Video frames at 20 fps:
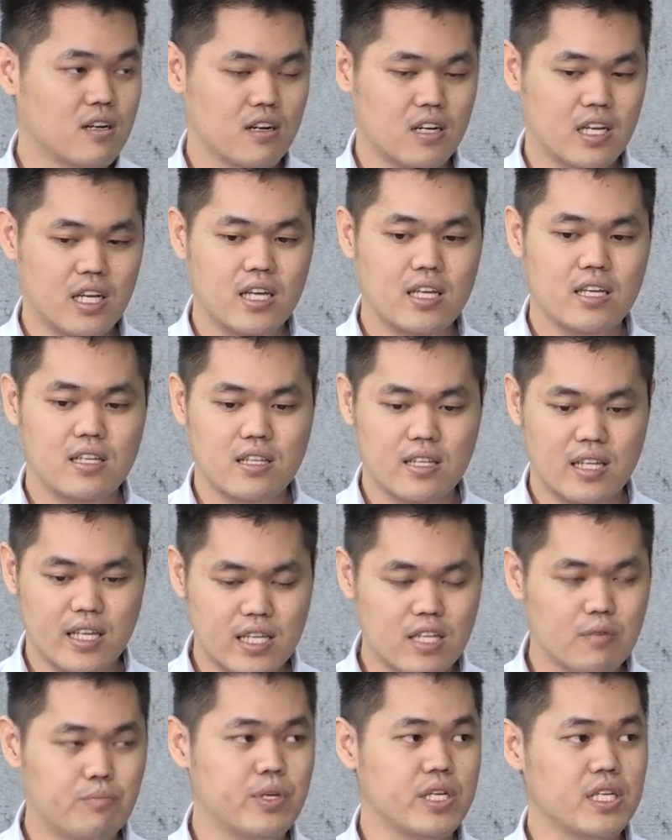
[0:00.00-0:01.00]
Okay, in
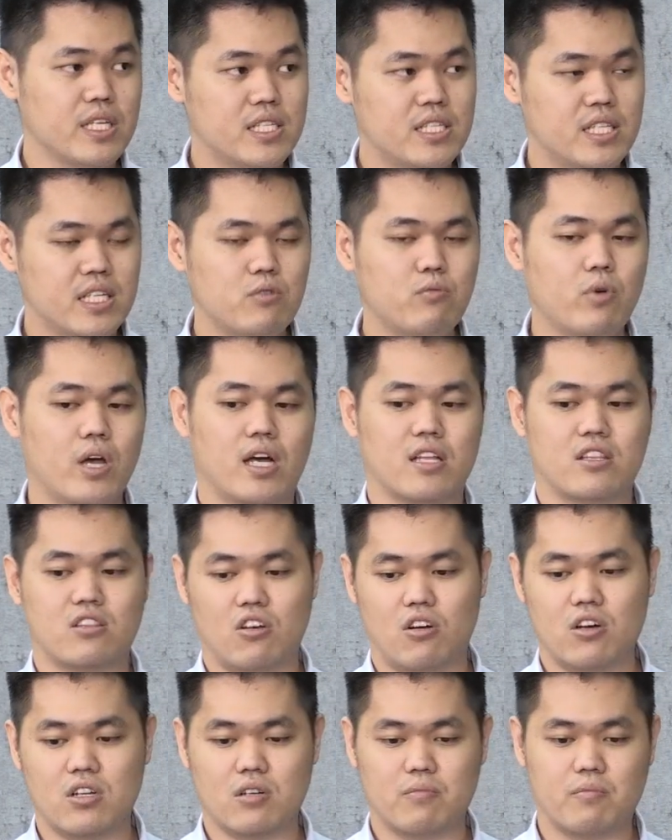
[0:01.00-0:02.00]
the PEC we are
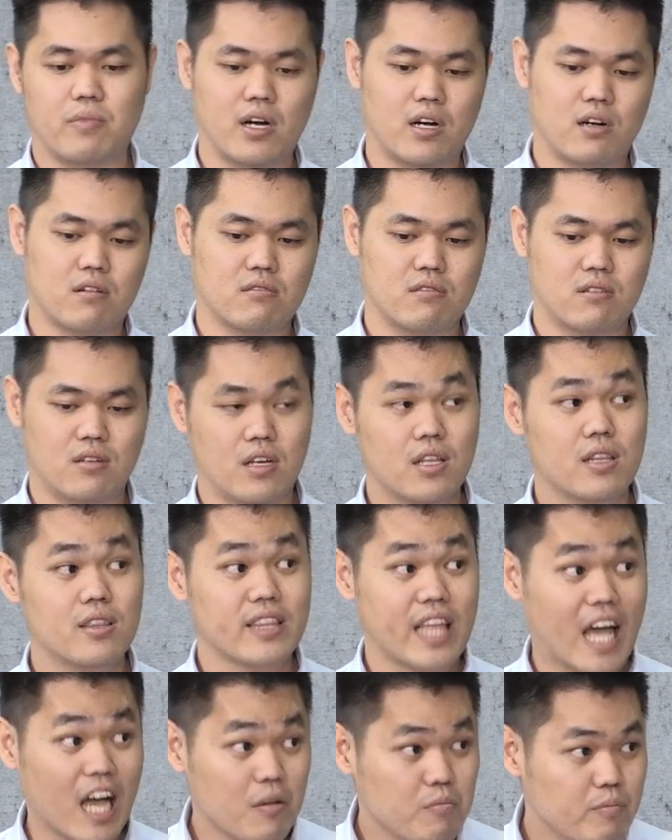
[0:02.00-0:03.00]
taught about
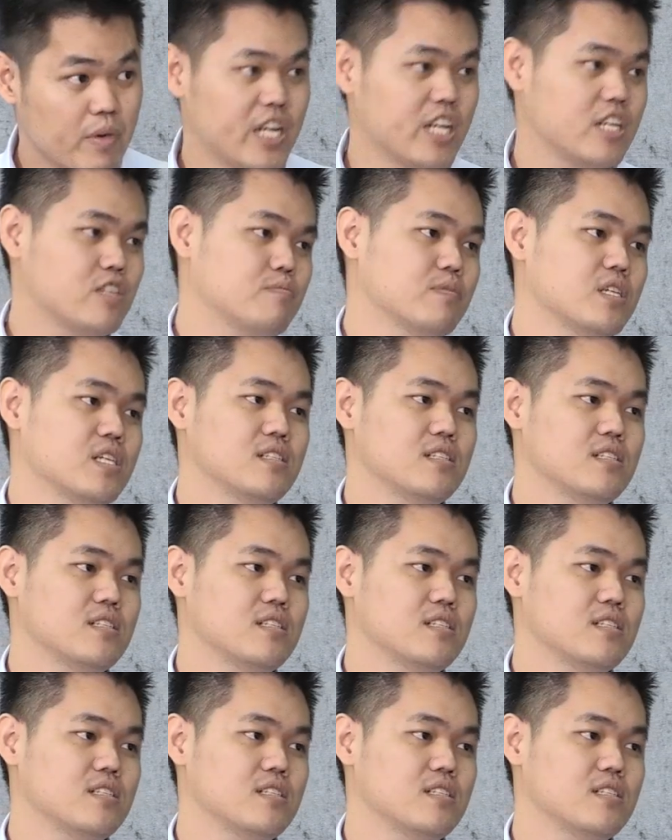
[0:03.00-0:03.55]
time management.